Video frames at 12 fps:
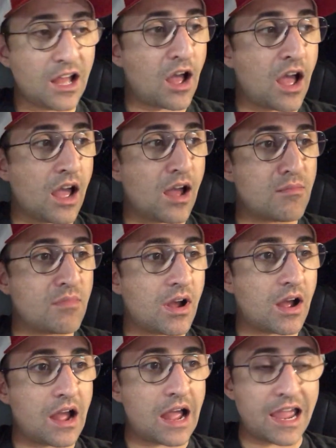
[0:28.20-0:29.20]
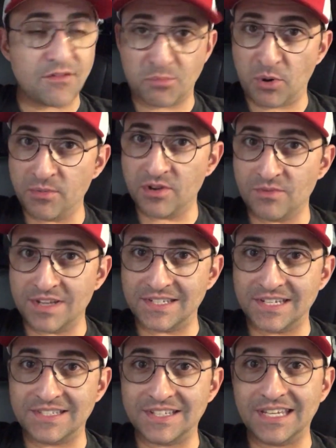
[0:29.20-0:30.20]
Um, I have a permanent
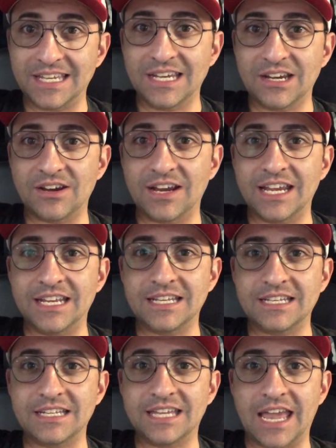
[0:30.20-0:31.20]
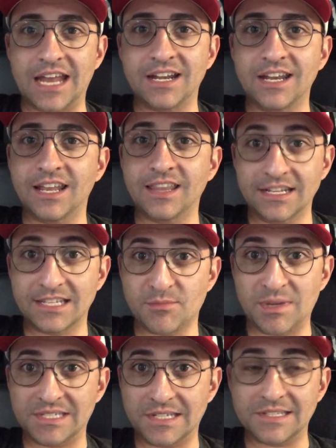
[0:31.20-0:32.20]
residency here in Canada, and I'd like to
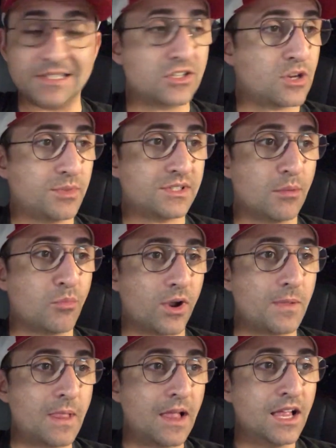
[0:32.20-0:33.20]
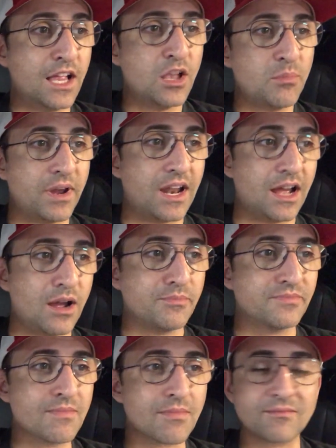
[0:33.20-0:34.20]
get my citizenship at some point. But
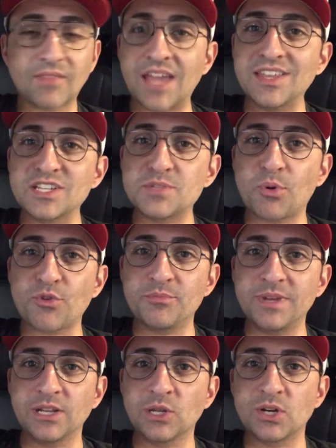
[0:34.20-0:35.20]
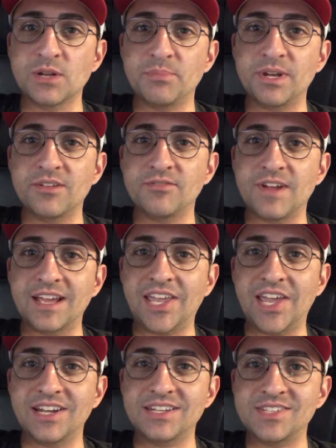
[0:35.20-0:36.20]
um, I think it's important for me to learn a bit of uh,
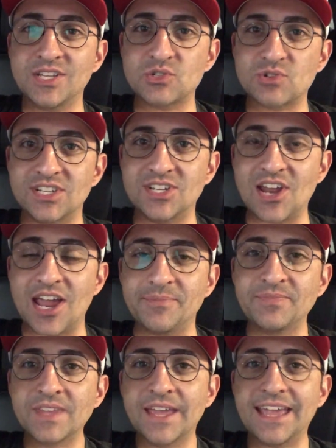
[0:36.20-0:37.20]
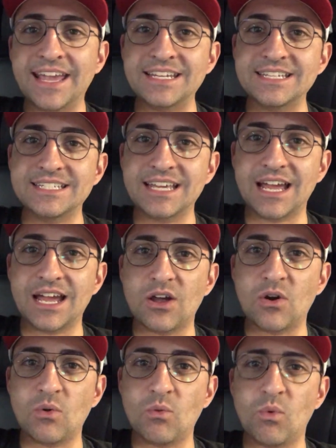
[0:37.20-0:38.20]
Canada's history today and
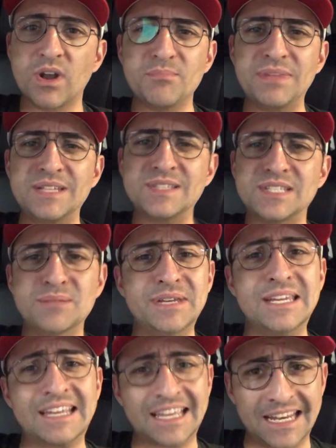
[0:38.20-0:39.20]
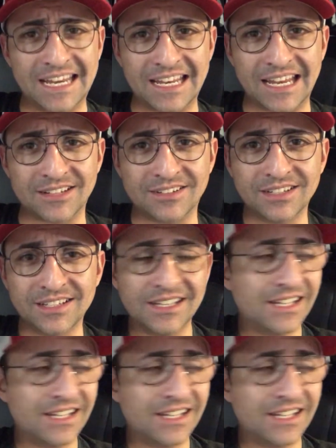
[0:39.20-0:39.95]
uh, what it means to be Canadian.